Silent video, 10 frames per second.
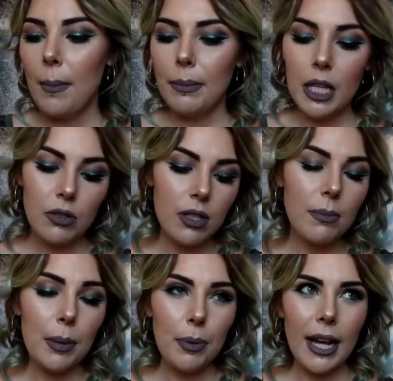This one's
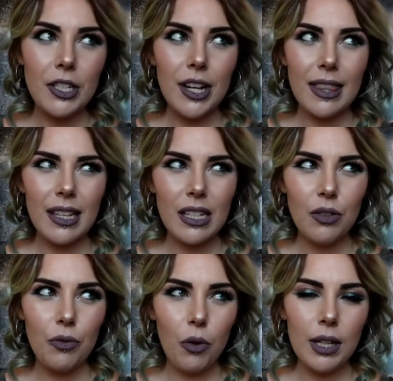a bit pricier. I think
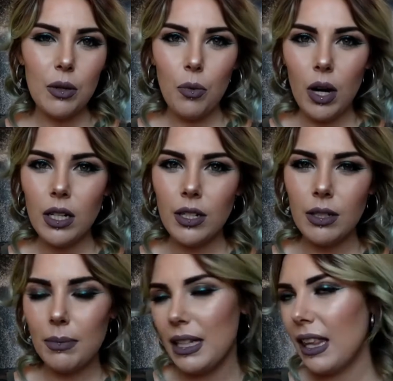it's 41 or
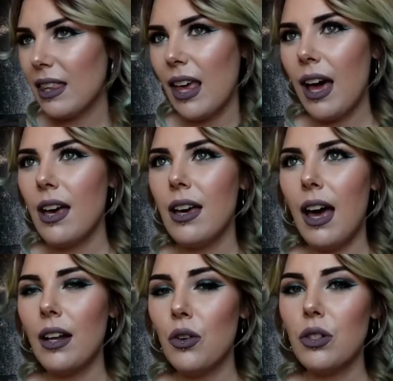something like that
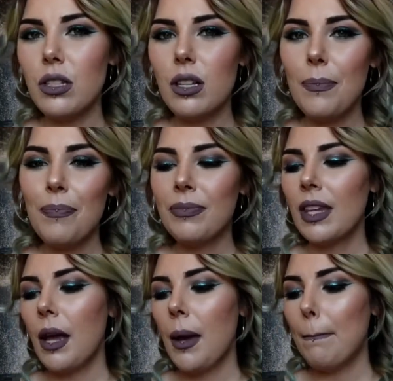at Ulta,
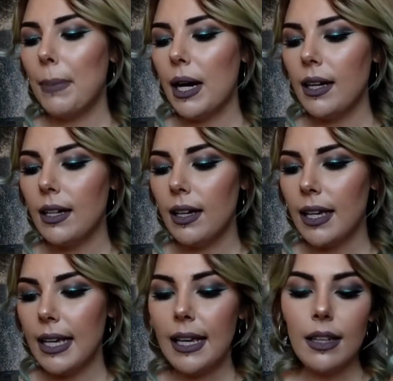but
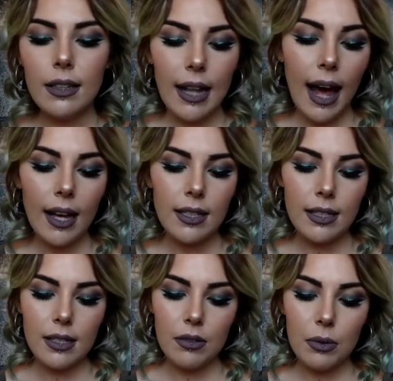it lasts.